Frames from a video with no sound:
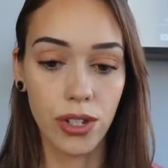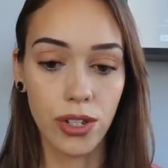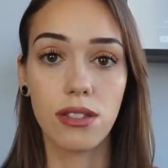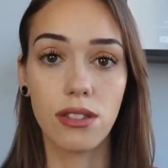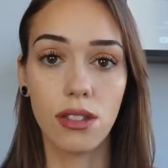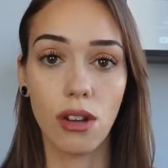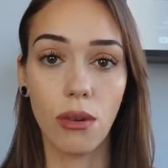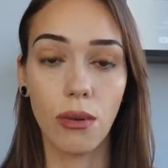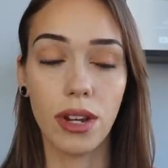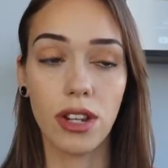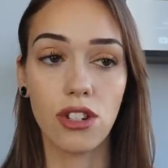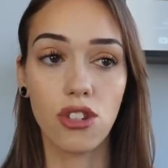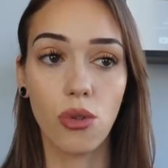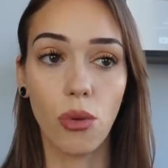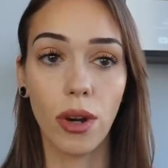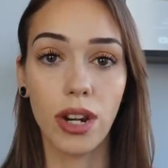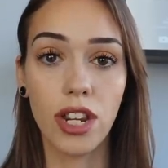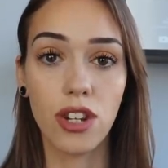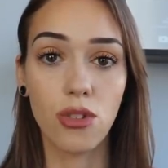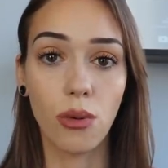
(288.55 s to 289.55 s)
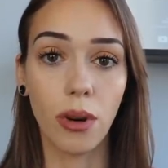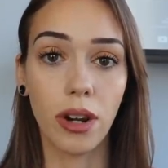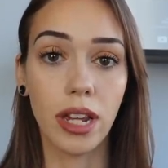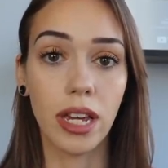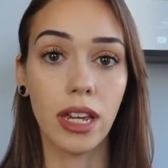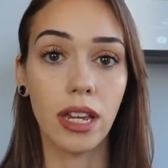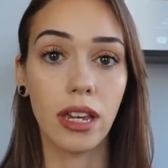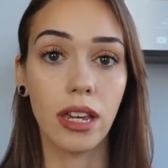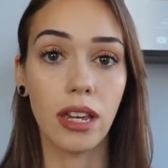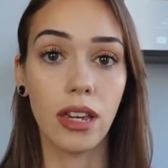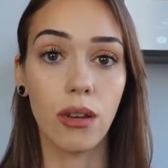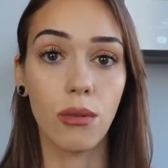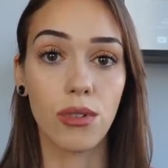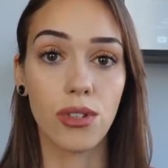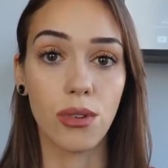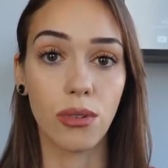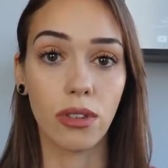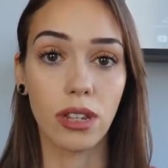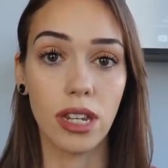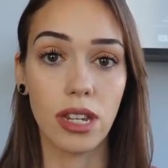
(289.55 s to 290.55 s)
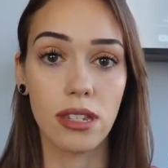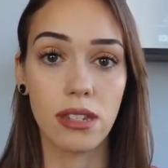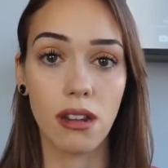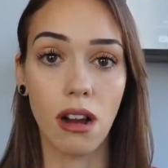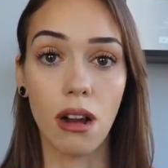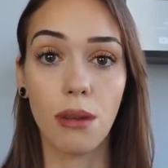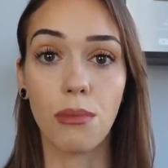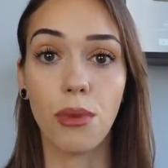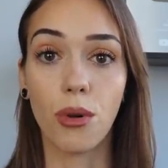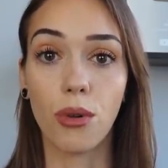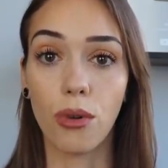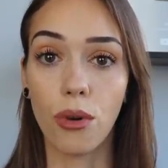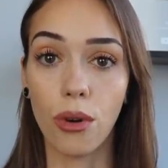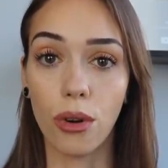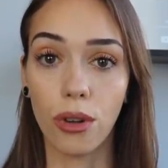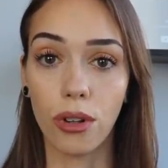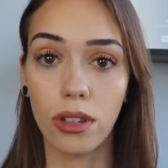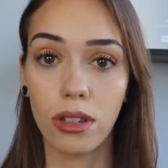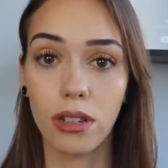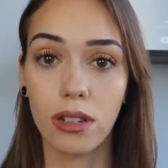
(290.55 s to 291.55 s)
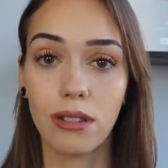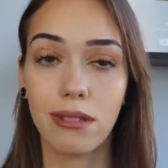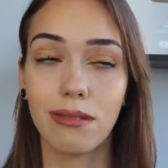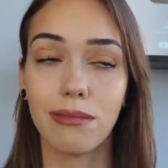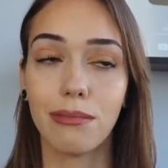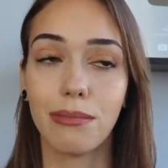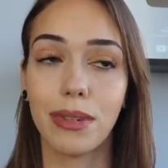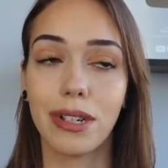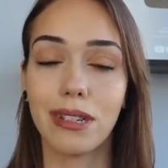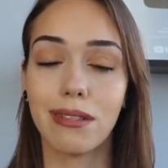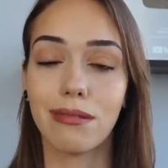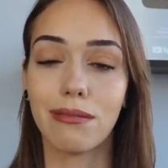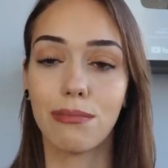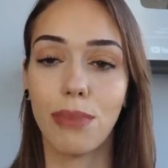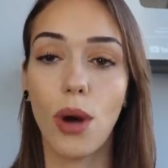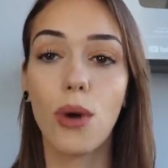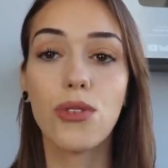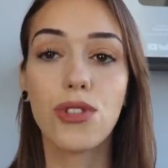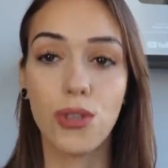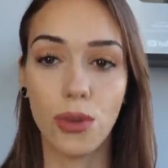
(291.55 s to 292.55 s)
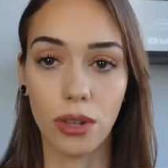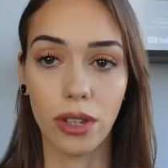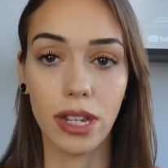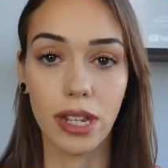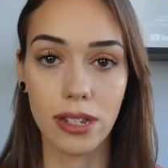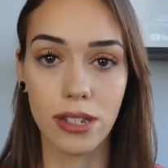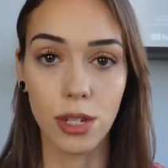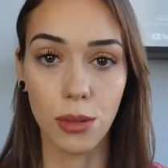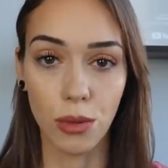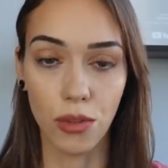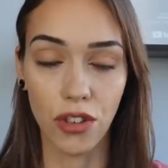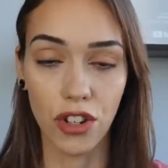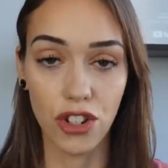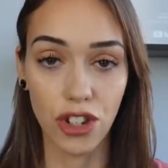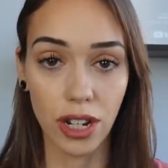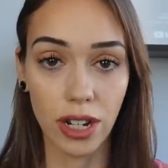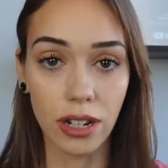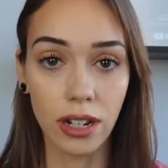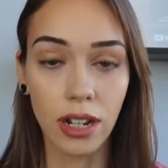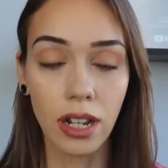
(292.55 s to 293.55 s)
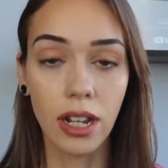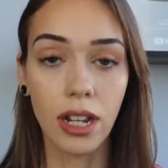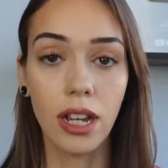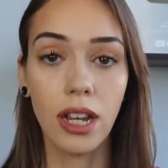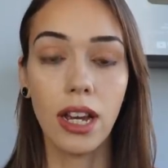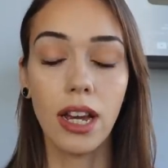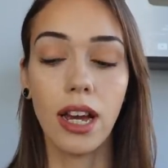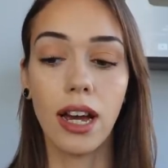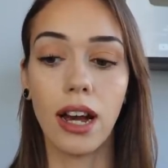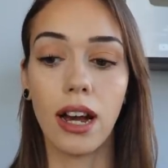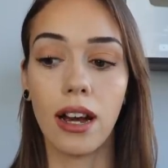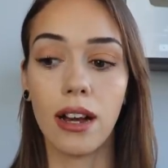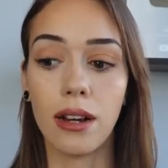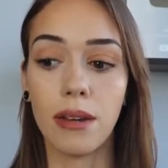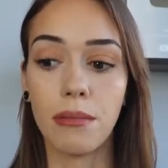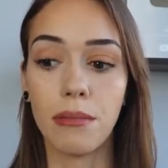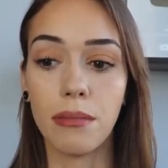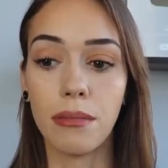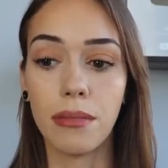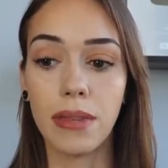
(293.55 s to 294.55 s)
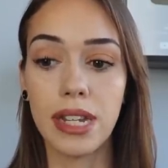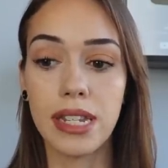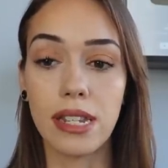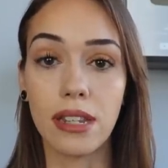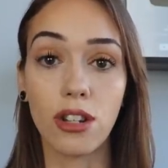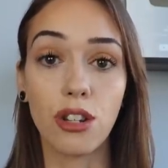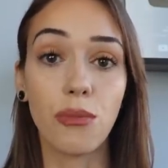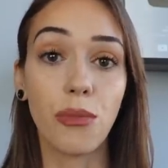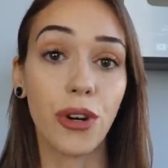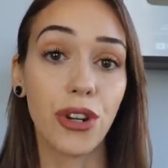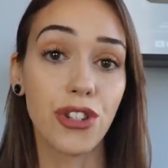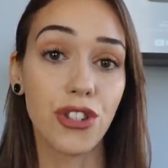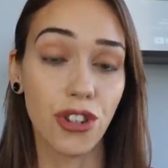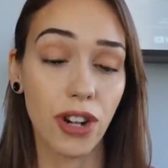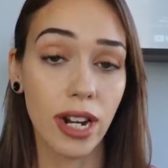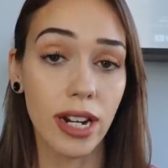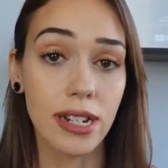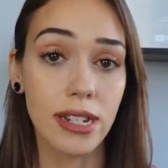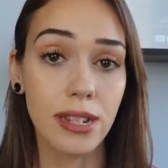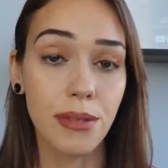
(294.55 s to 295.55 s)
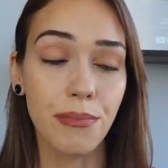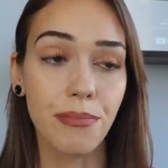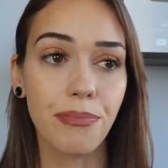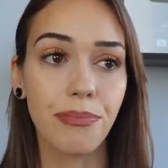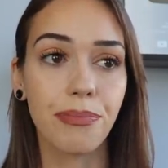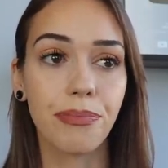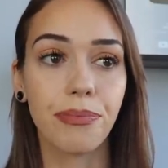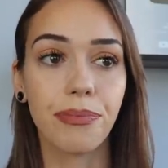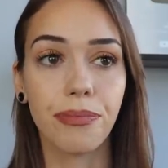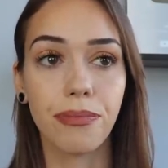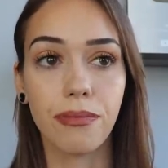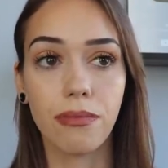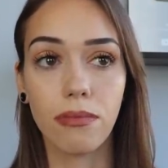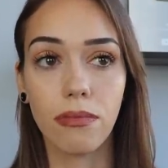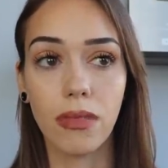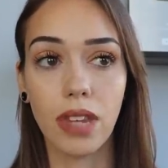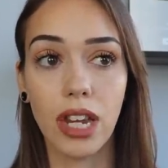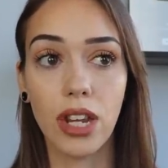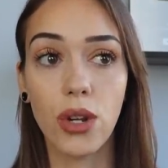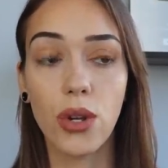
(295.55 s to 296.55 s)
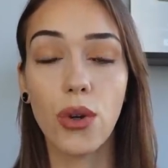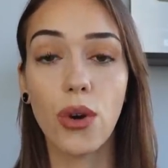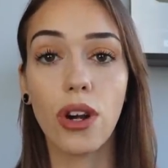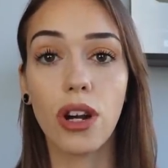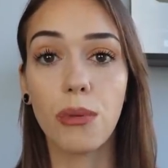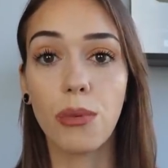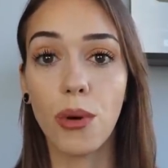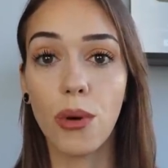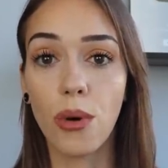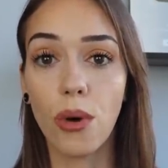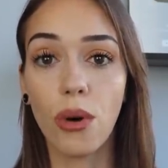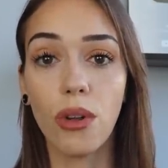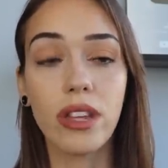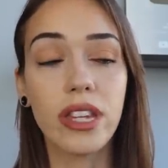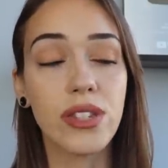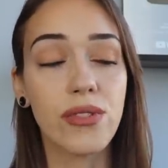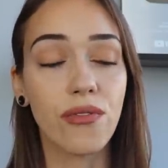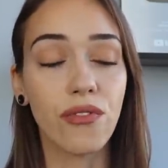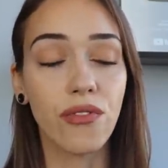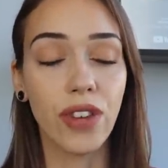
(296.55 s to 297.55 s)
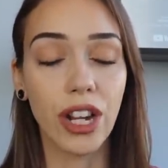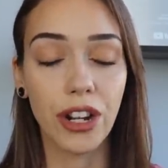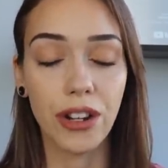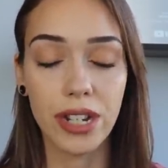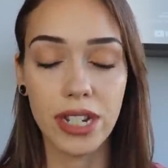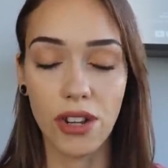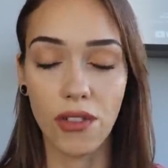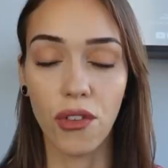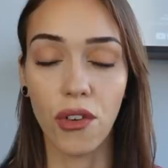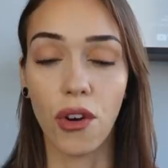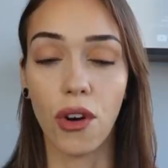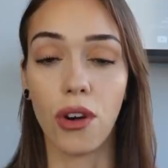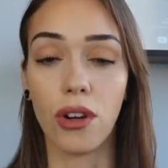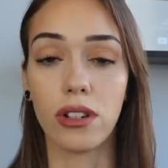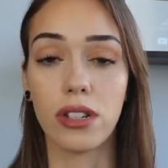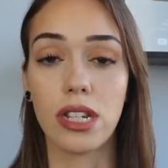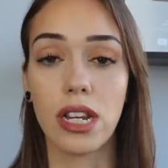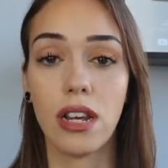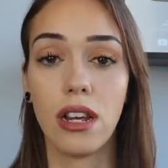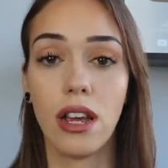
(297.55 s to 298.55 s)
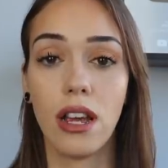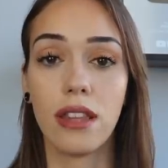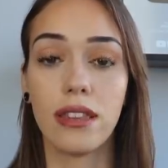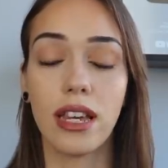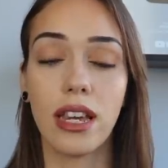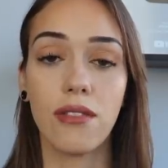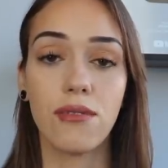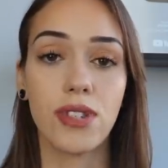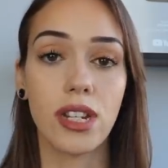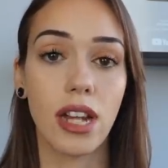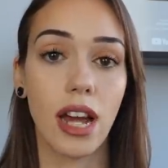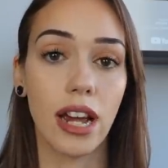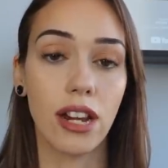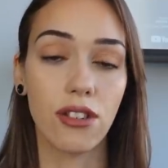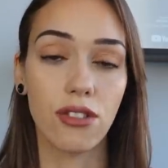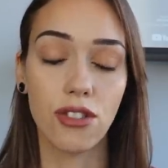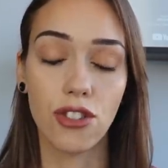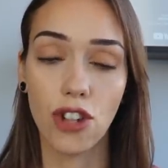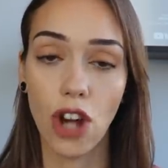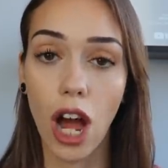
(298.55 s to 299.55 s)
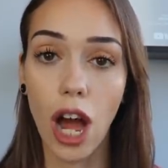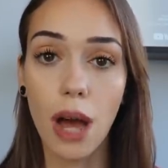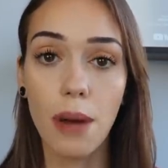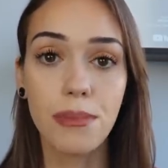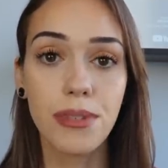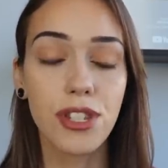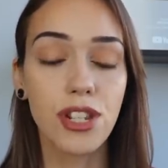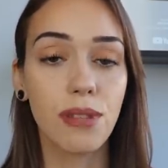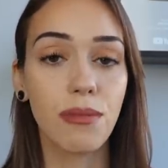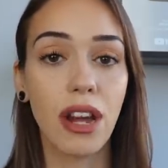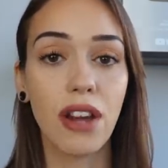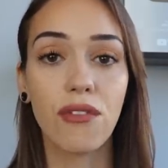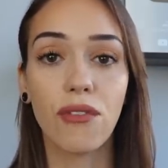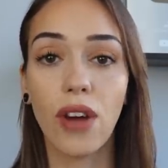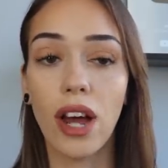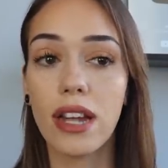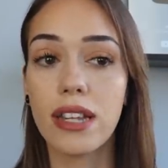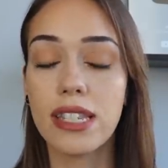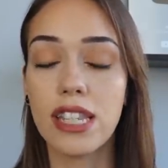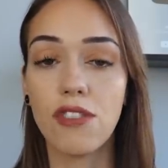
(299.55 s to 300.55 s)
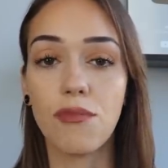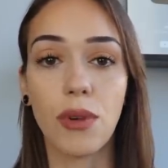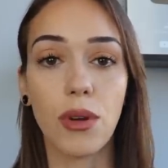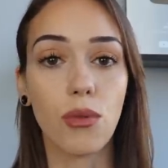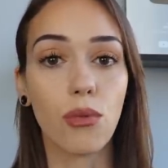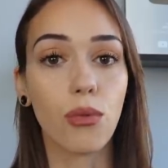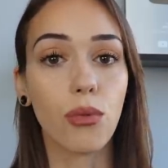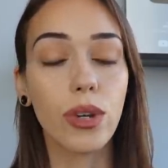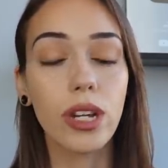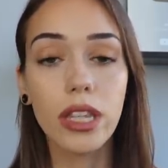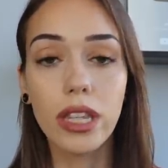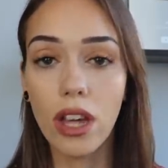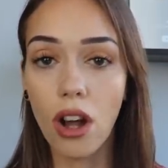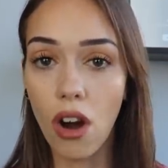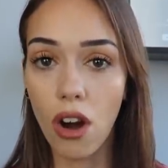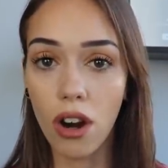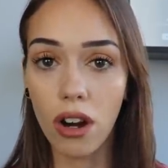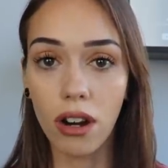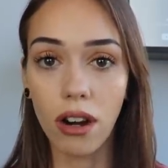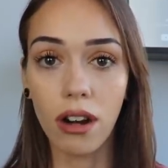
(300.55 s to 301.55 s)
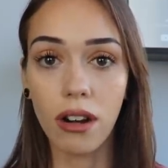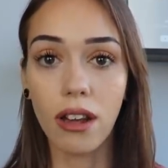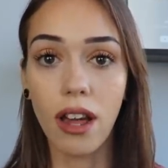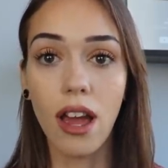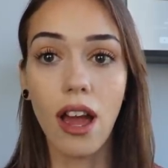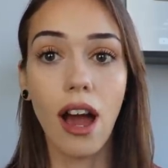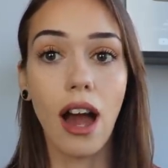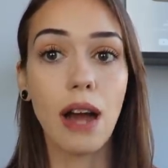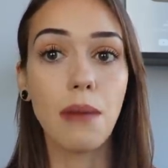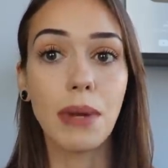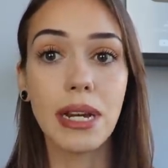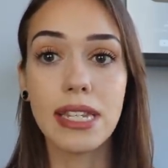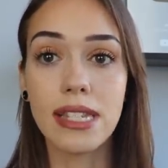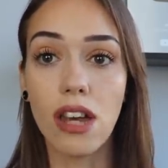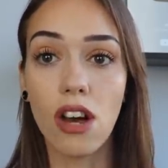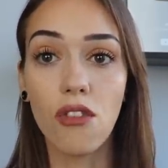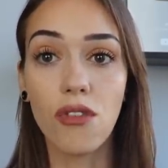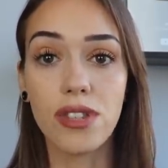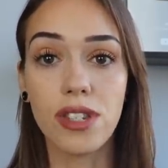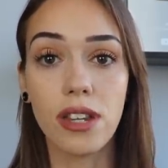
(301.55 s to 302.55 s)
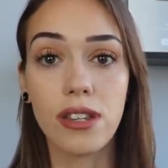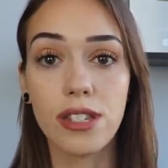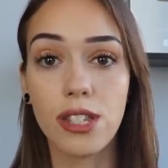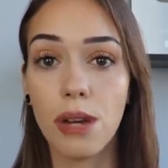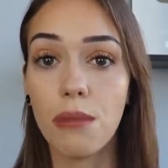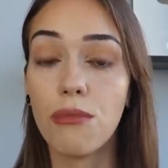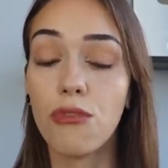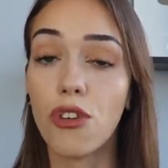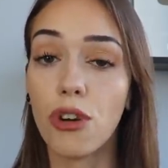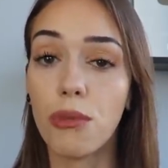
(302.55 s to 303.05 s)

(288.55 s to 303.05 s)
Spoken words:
So in 2020, he was released on parole. But post-release supervision, it's a little more strict. New York parole is very difficult. They've denied jobs to my friends. They've been really hard. I myself was on some